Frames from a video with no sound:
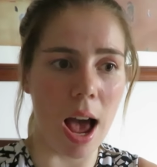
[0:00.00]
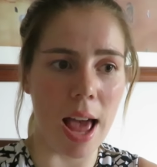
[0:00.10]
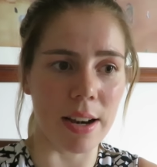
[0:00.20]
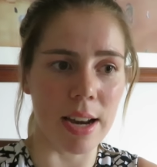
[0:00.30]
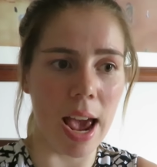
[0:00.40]

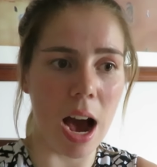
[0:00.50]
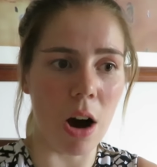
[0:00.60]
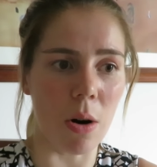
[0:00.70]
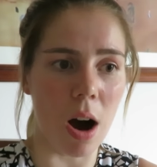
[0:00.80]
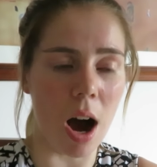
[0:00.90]
and
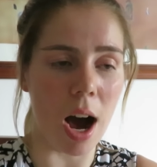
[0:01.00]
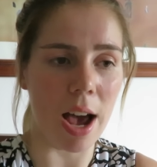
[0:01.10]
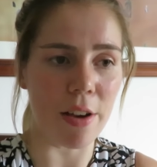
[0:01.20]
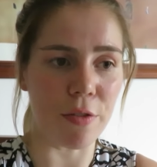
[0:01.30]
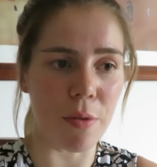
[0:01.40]
now
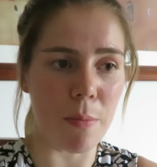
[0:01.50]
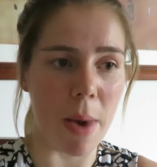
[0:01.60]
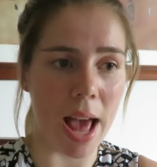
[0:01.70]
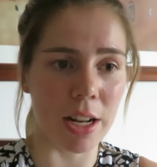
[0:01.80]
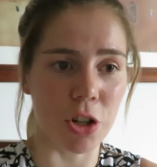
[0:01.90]
I've
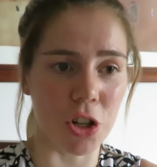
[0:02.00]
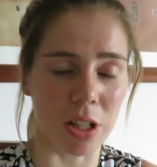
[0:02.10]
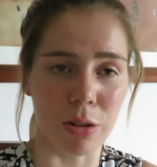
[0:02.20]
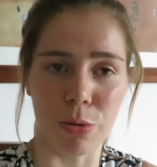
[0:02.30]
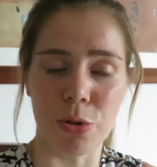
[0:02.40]
managed to
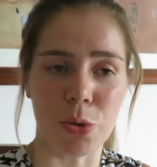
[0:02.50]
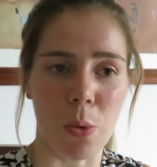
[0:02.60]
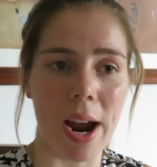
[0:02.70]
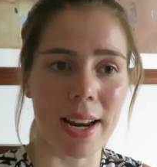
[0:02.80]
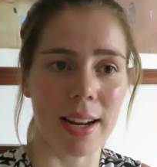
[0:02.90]
lose
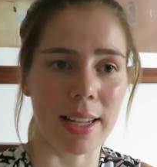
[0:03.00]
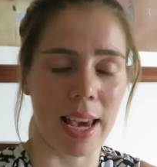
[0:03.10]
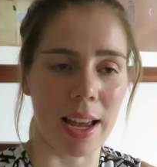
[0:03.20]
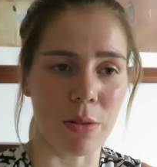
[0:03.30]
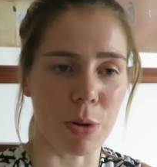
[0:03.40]
weight again,